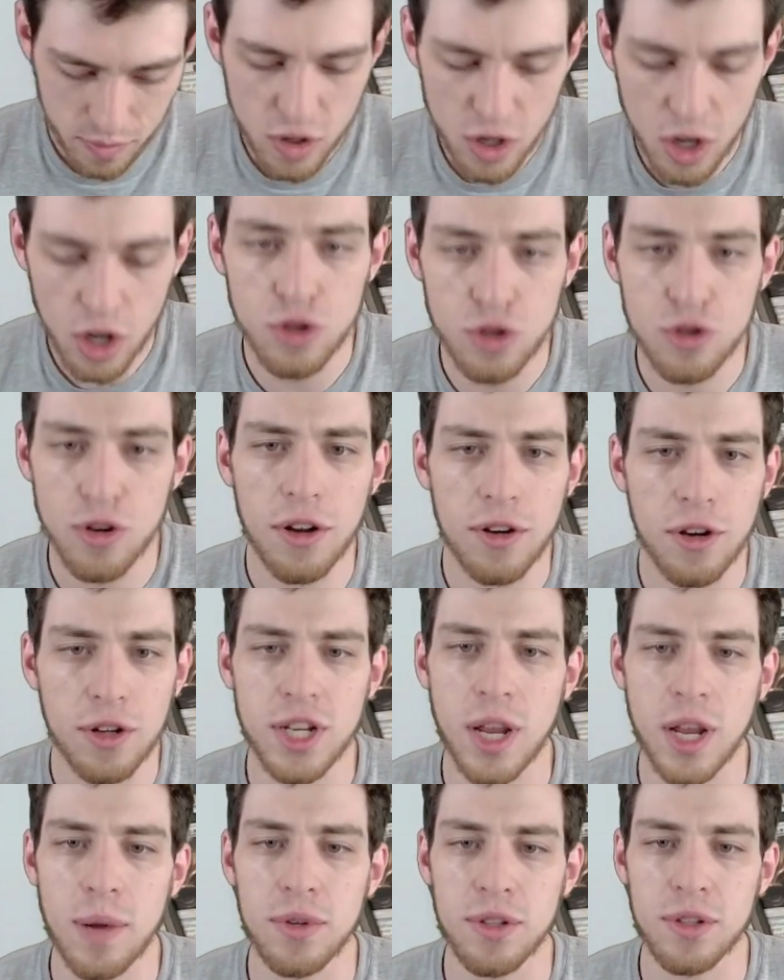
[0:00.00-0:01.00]
Drownyard
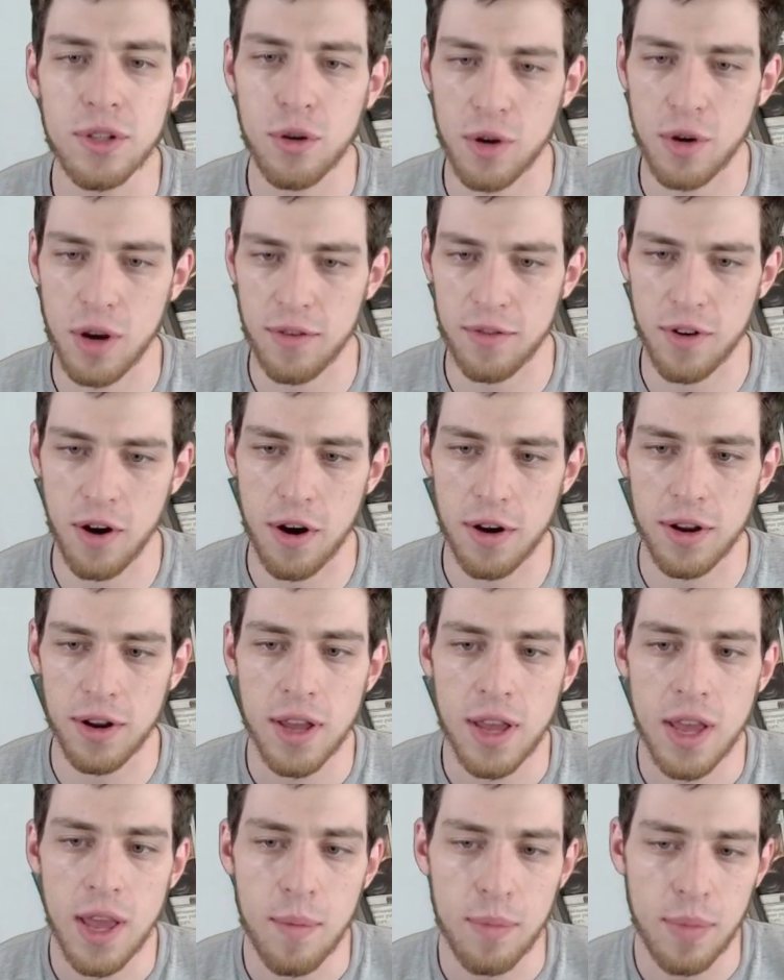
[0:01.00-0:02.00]
Temple in your graveyard.
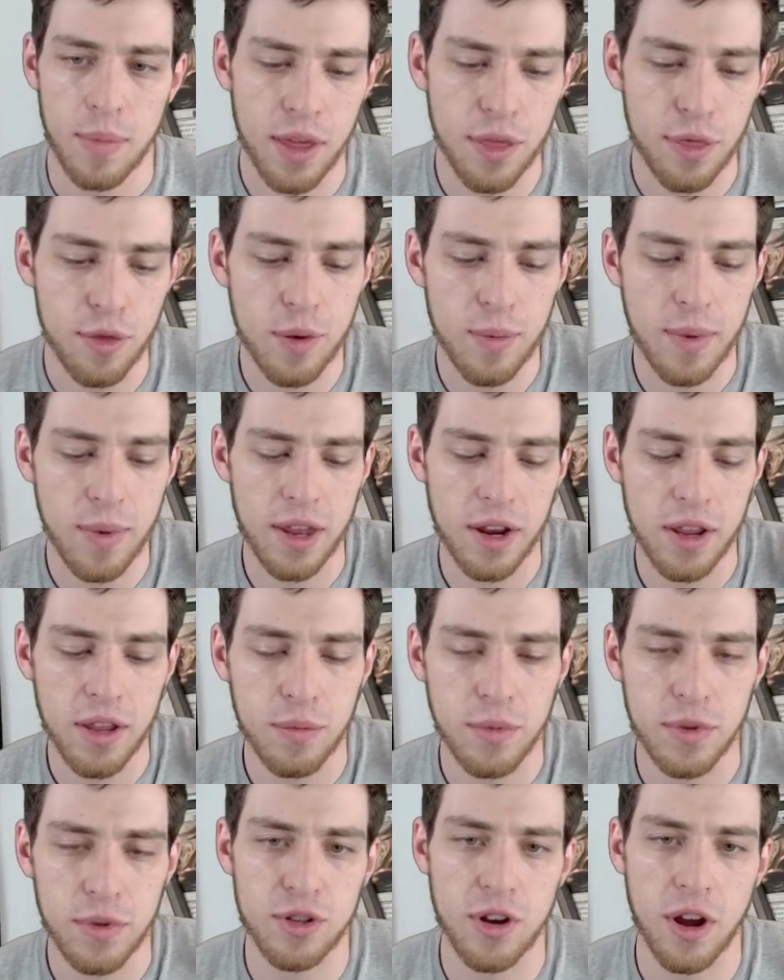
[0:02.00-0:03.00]
Pay 3 mana
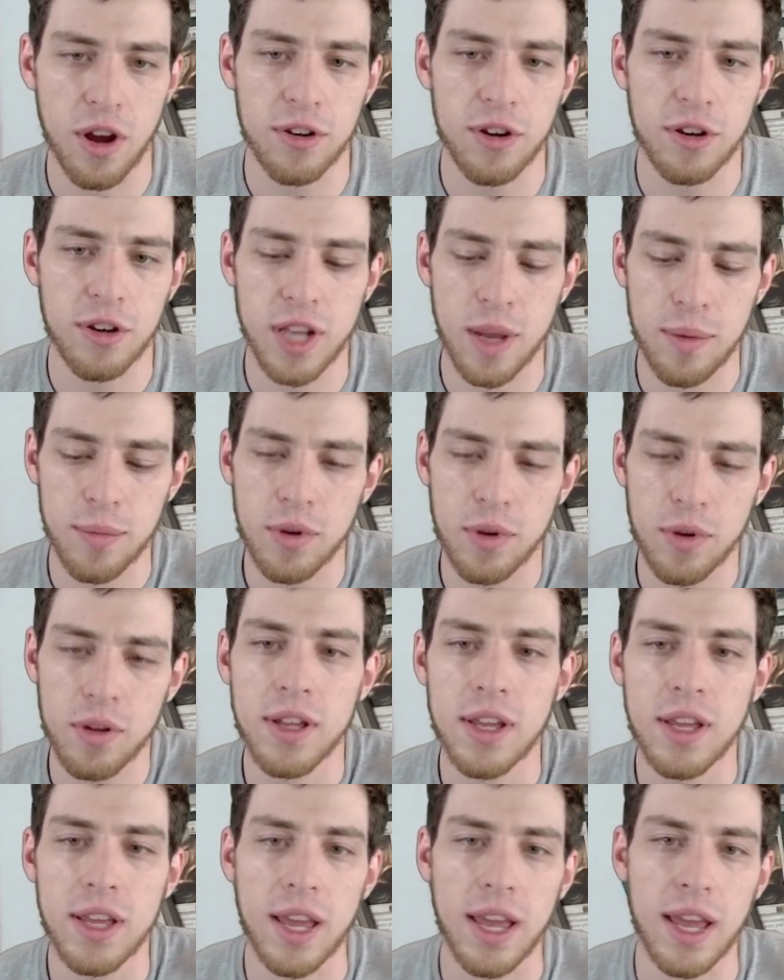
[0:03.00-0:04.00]
with Drownyard Temple
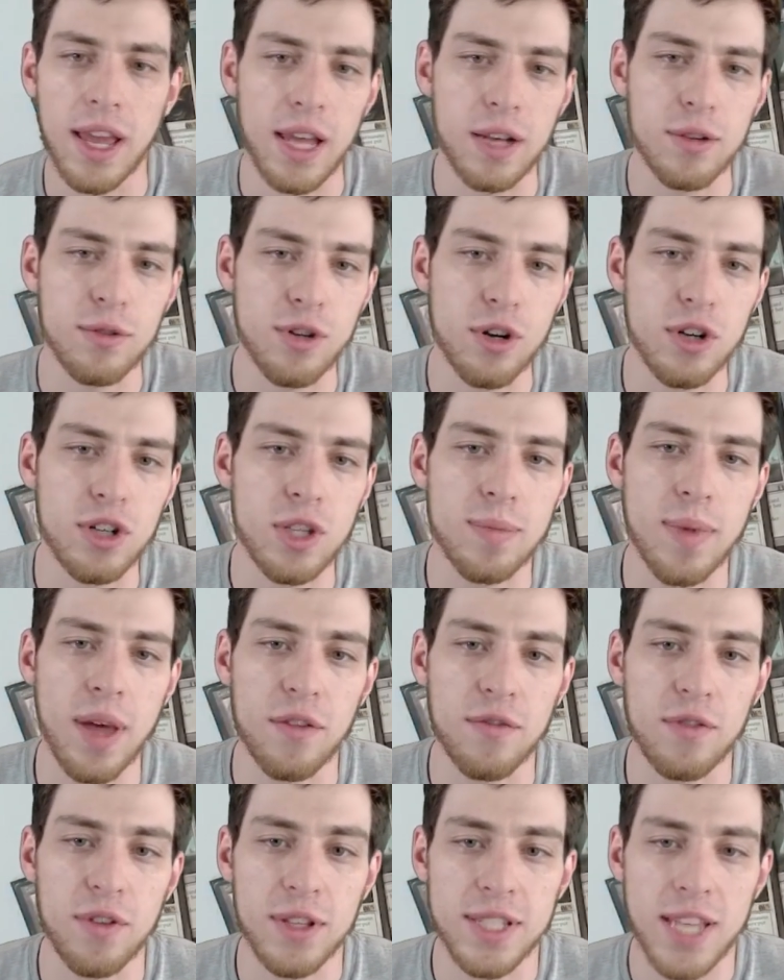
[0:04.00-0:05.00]
and return to the
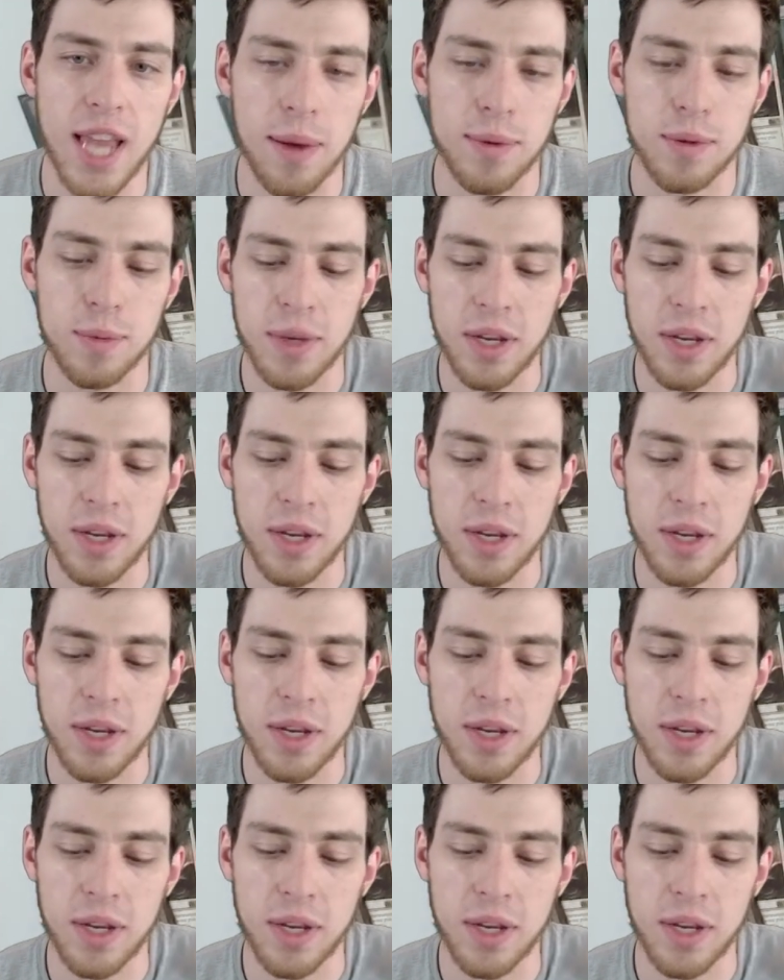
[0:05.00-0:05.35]
battlefield tapped.